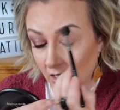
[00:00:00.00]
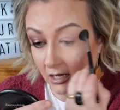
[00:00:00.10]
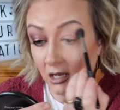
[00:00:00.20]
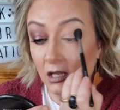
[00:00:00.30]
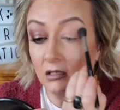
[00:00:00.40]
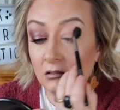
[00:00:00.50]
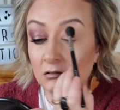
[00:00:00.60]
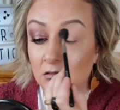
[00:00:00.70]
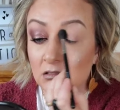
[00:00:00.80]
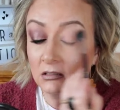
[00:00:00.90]

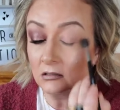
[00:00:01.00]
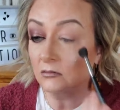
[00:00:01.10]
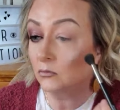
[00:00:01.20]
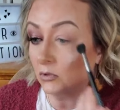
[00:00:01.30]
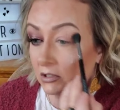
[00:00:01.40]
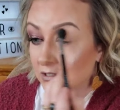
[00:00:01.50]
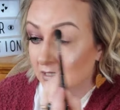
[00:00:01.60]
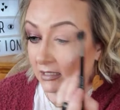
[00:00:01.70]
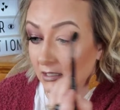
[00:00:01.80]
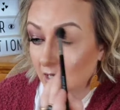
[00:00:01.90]
And we're just
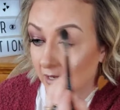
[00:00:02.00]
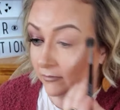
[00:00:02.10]
gonna kind